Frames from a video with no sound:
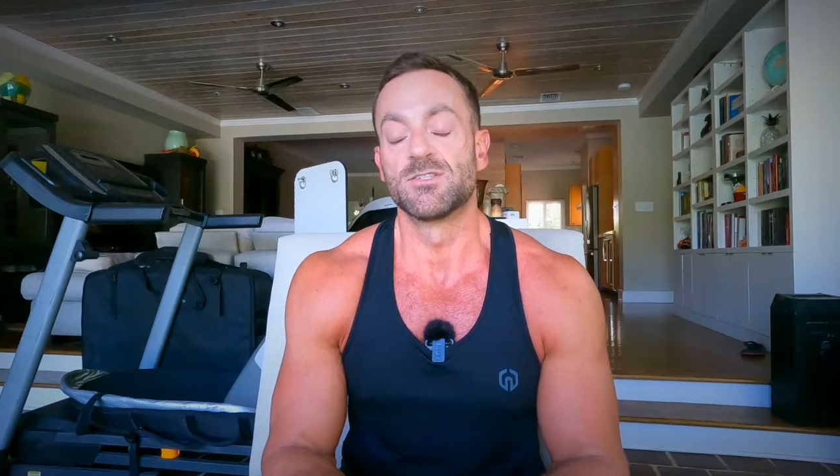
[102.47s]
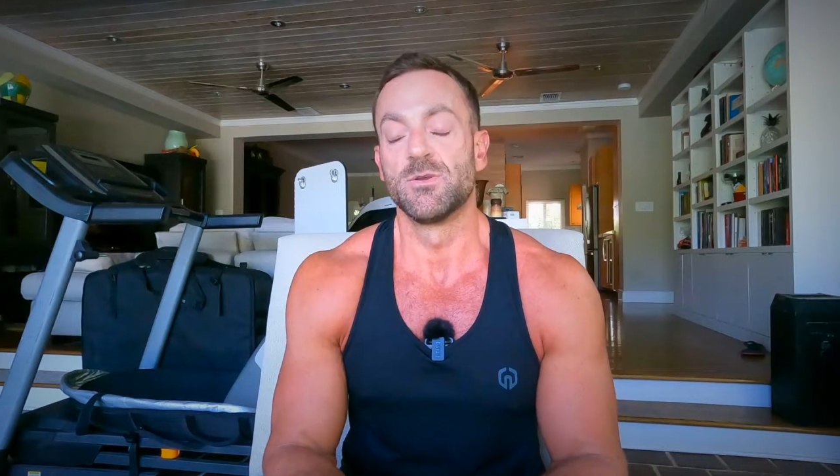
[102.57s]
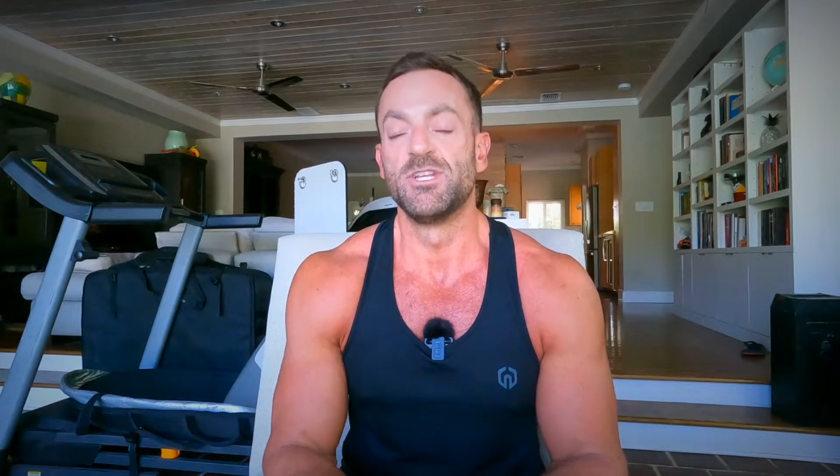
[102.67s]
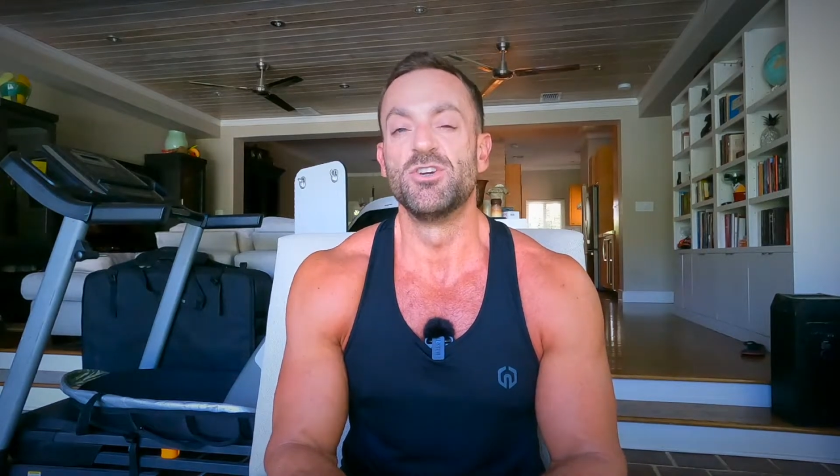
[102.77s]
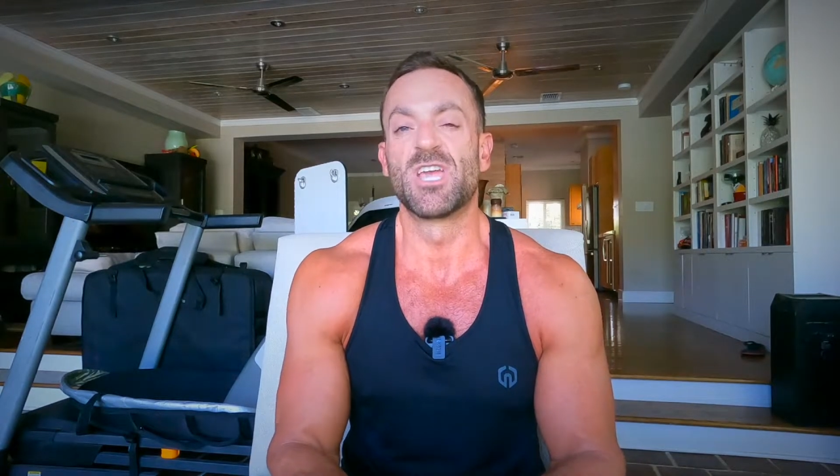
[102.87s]
So
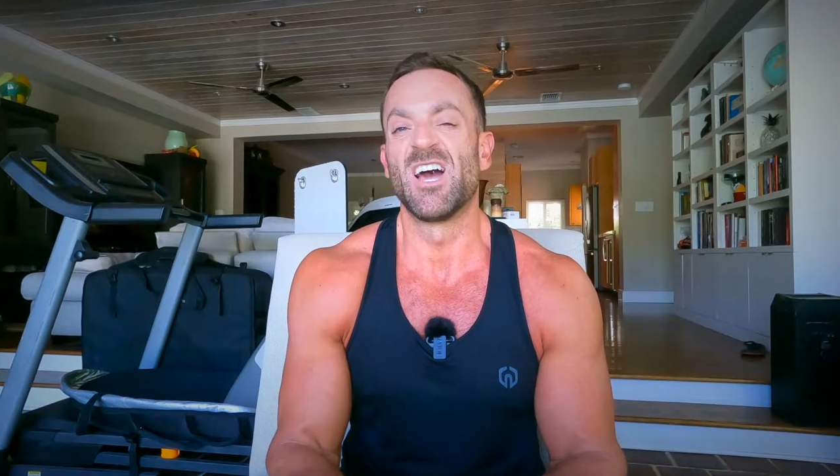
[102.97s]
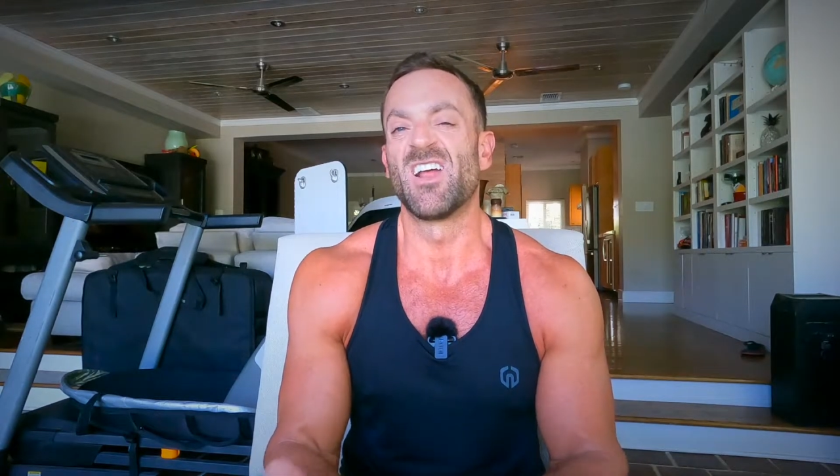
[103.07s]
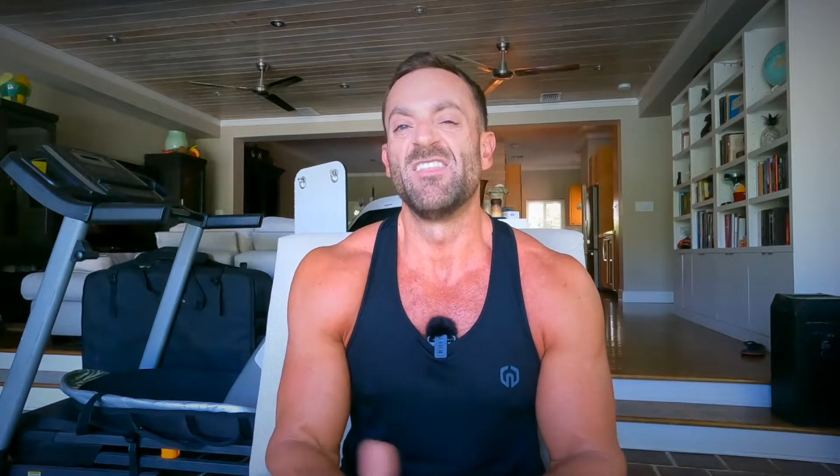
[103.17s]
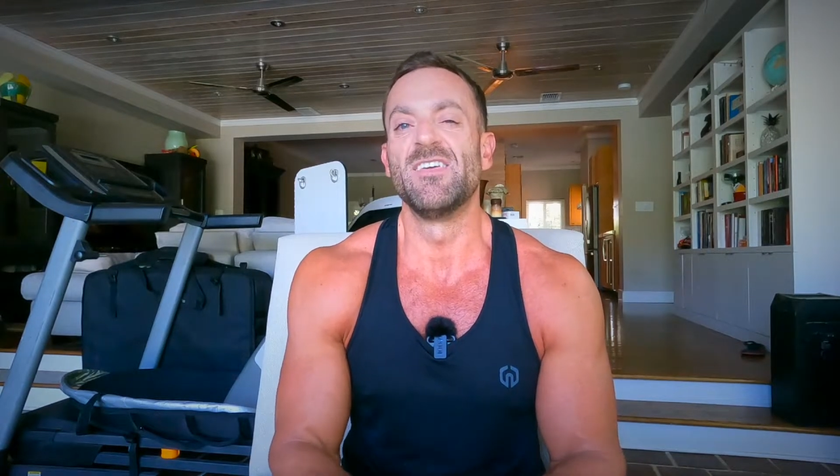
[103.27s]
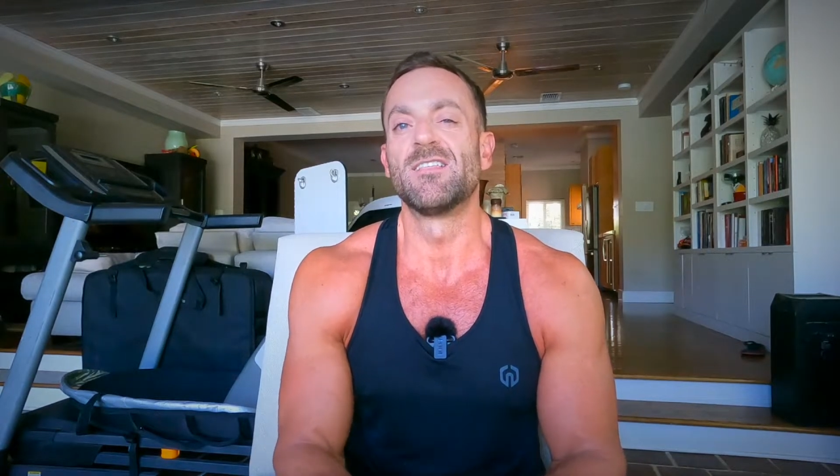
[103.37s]
he took out,
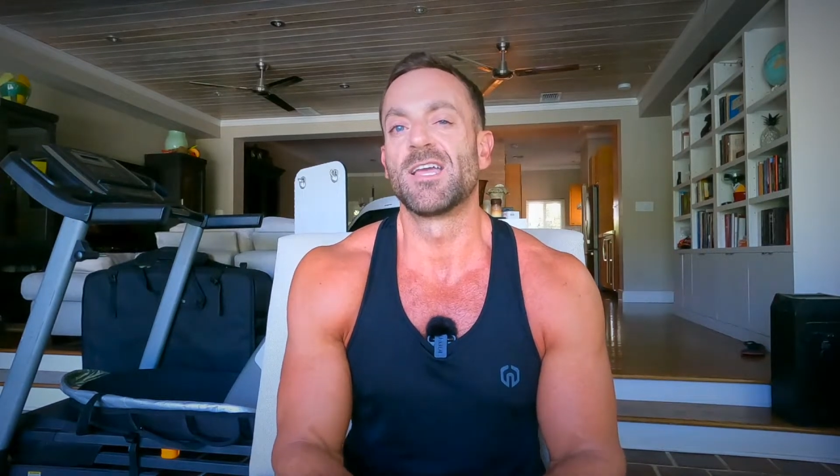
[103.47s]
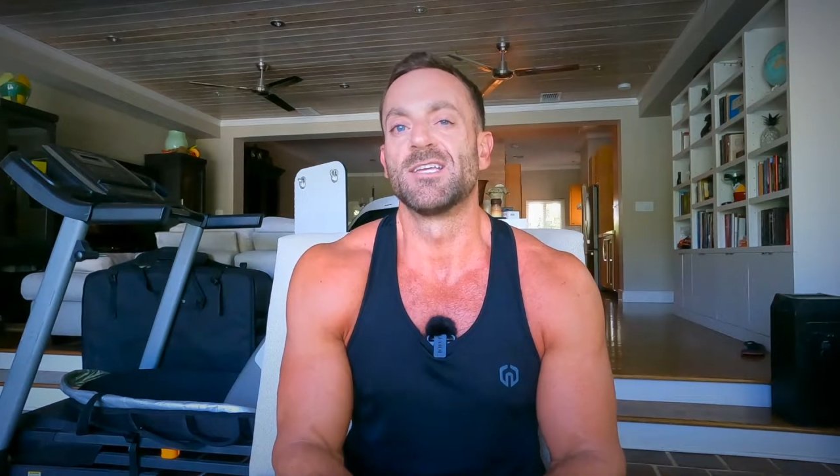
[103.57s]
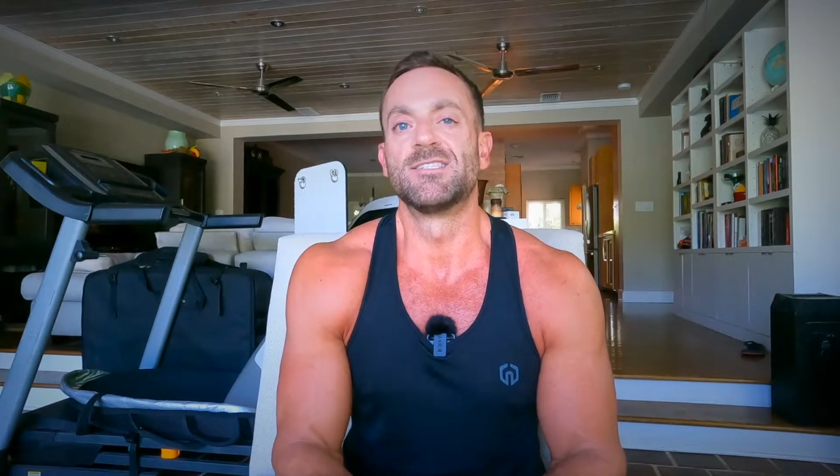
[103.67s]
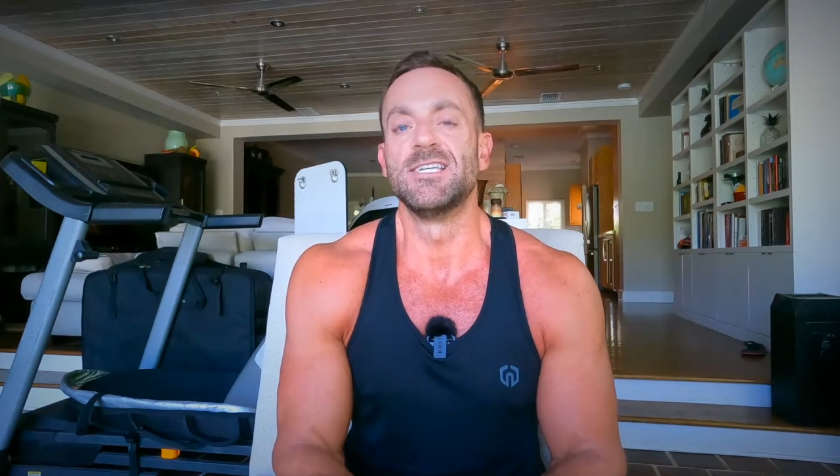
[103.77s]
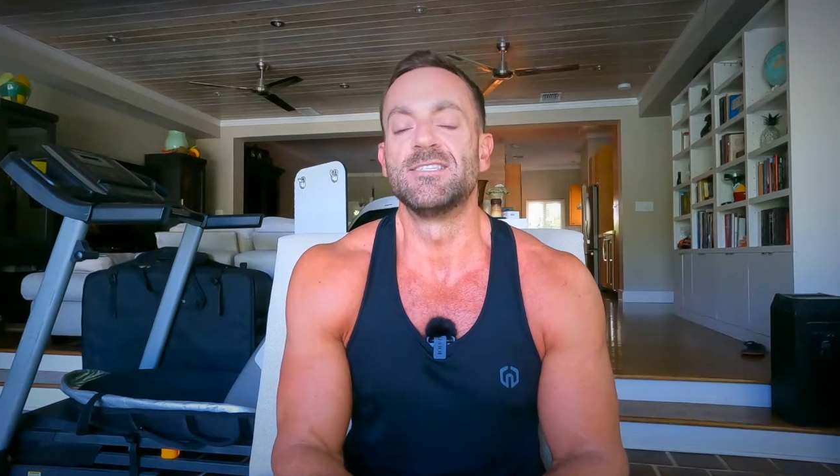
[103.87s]
I think, like a
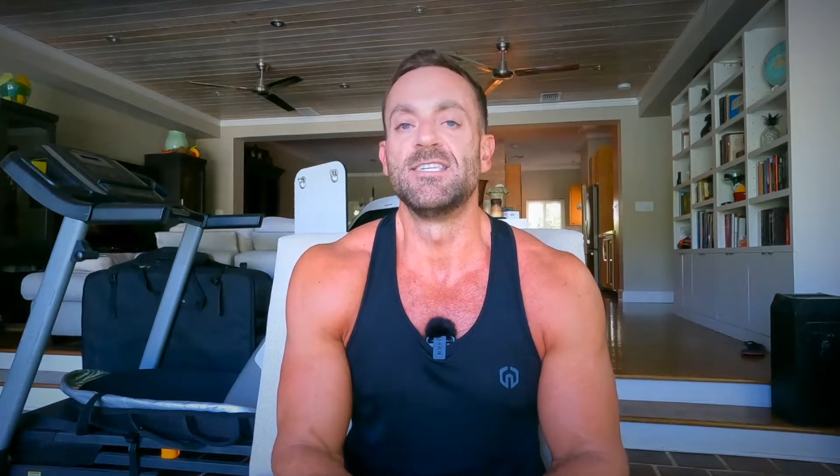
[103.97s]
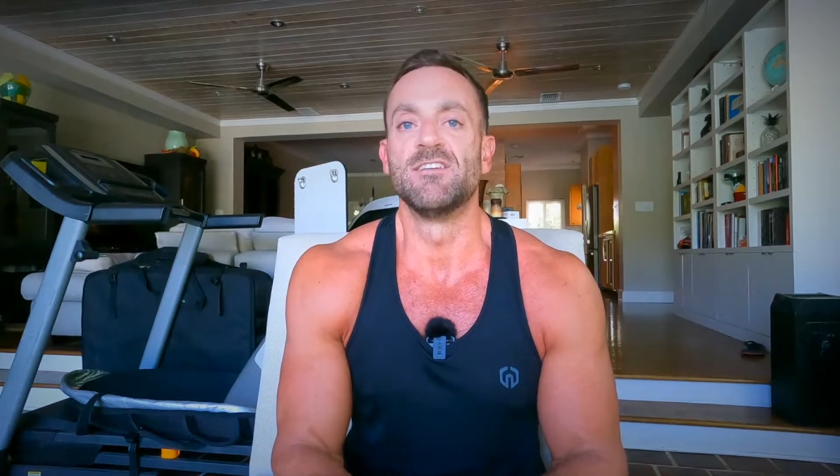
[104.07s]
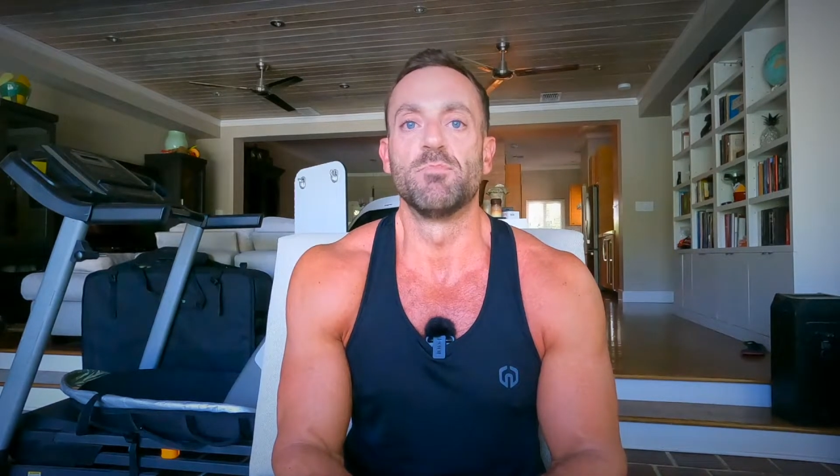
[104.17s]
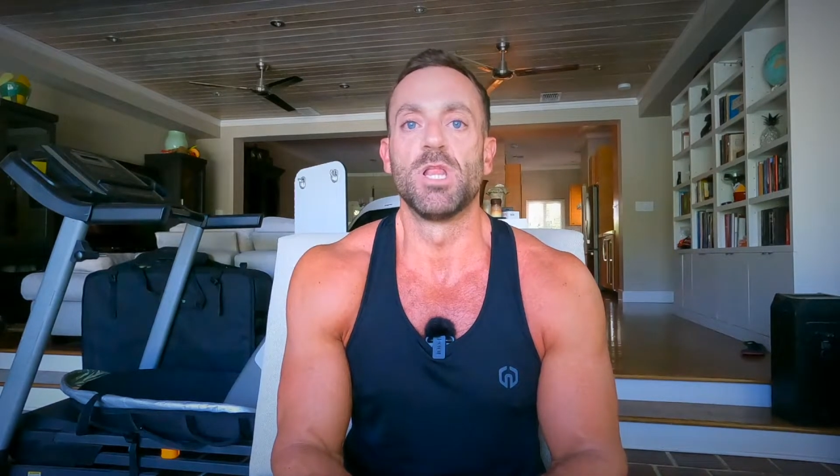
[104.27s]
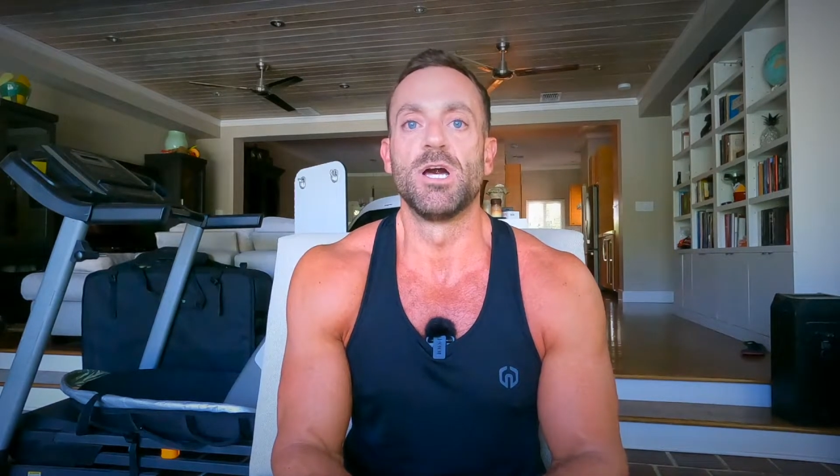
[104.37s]
cc
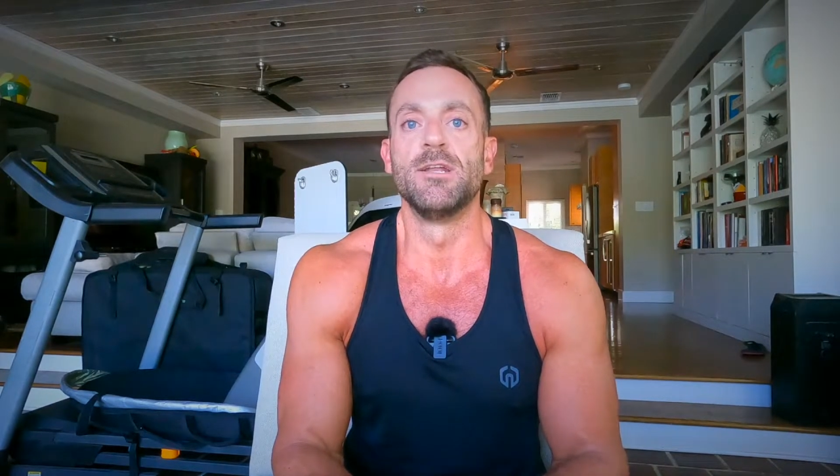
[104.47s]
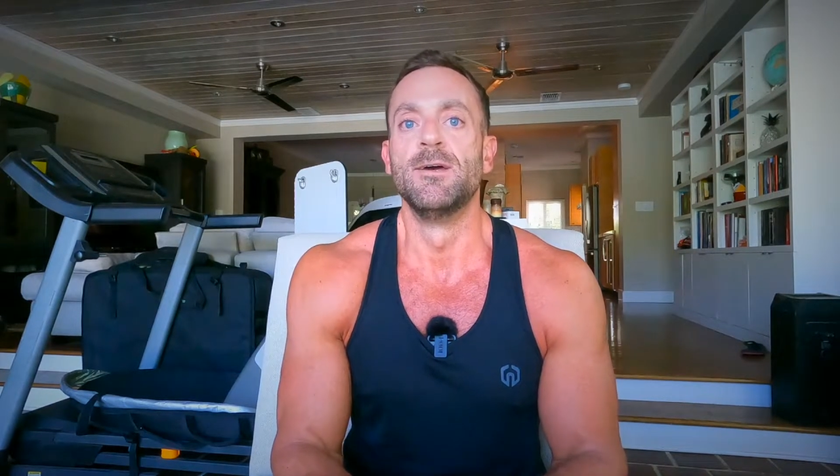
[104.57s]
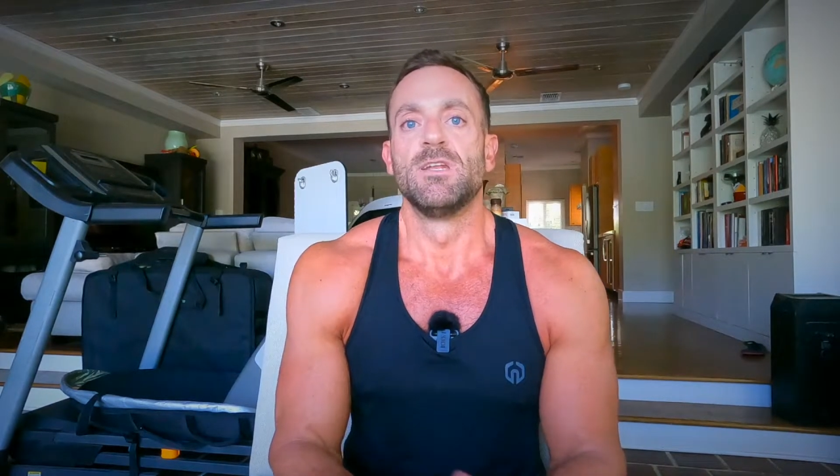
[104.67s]
of blood.